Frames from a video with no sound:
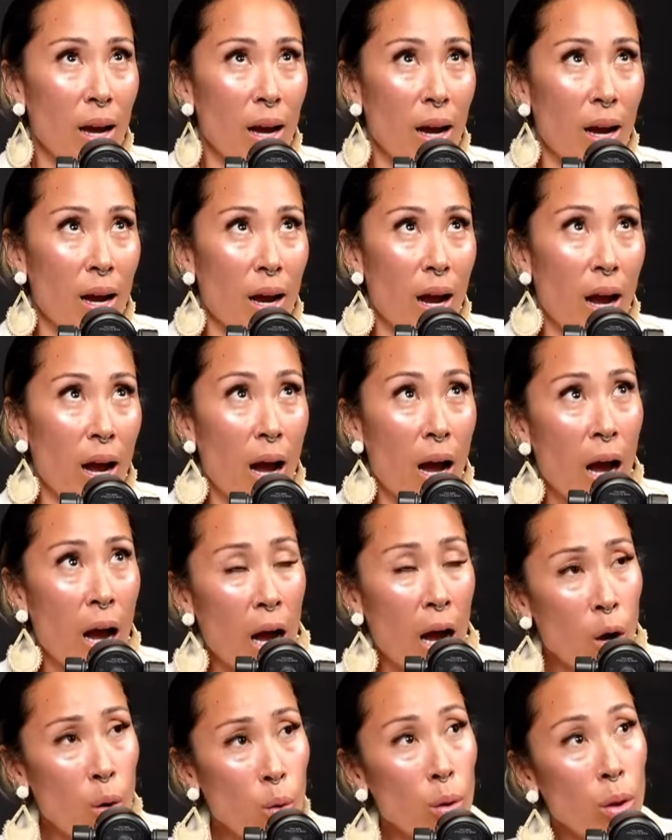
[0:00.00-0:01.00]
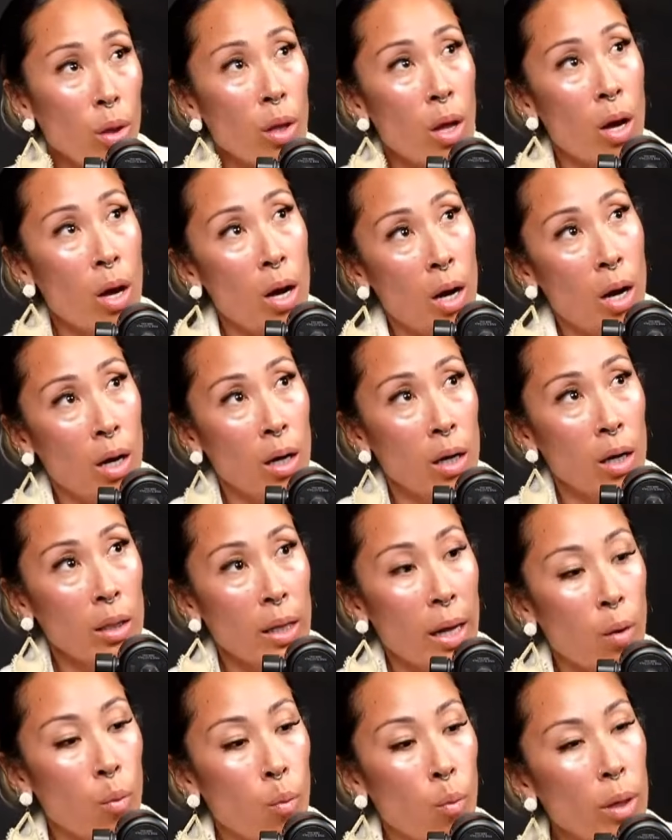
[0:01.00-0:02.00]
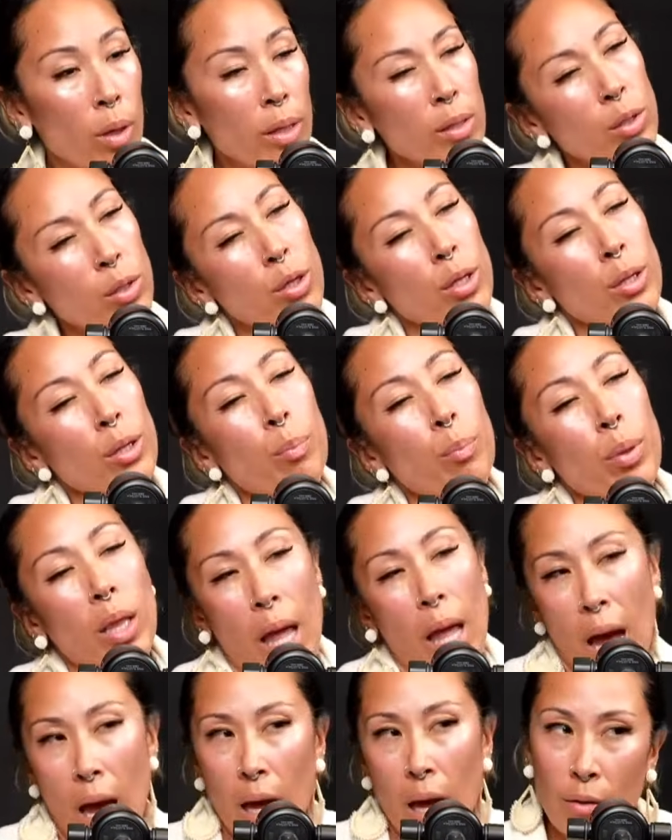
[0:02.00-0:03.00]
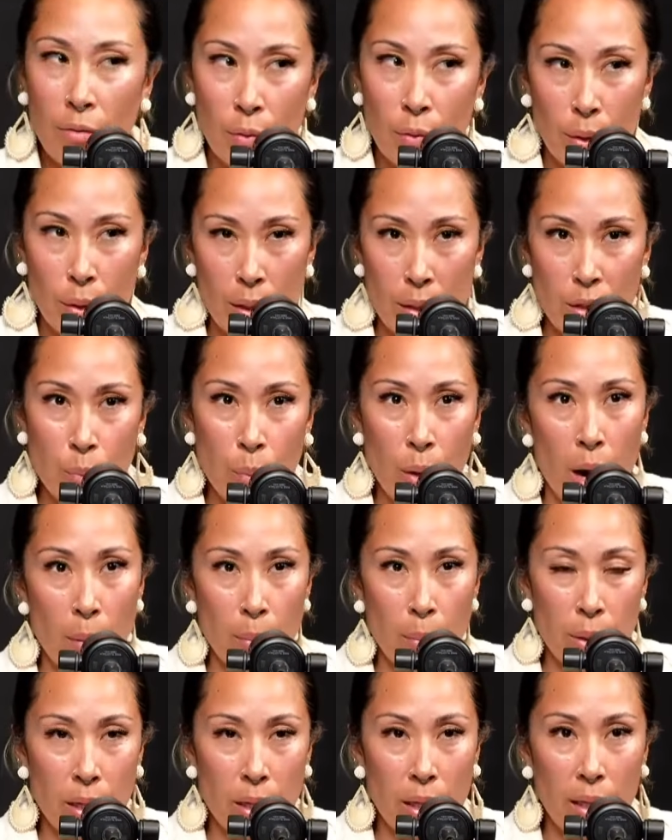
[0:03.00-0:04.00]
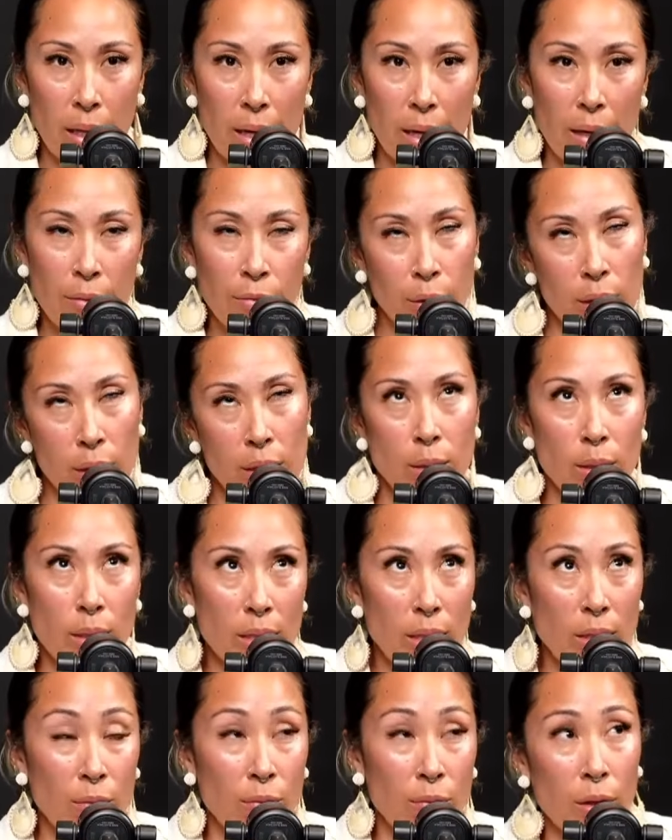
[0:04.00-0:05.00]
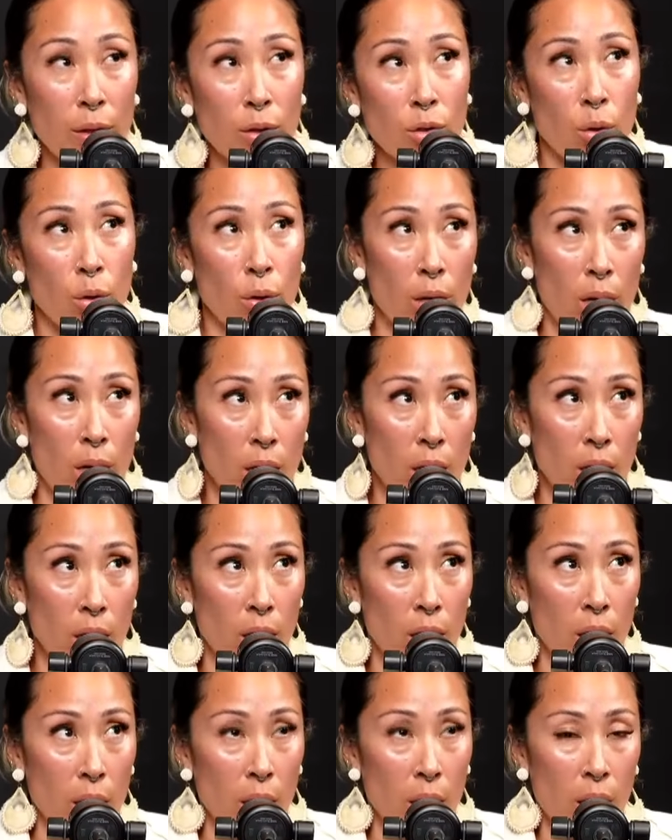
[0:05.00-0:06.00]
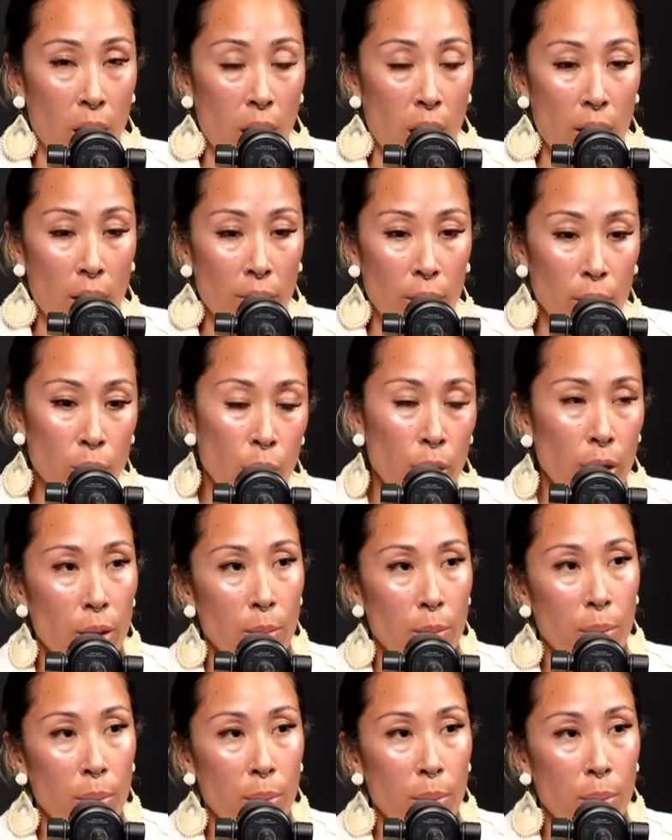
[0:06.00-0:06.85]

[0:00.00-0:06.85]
how long, what is your plan for this property? Like, for instance, Victoria Place,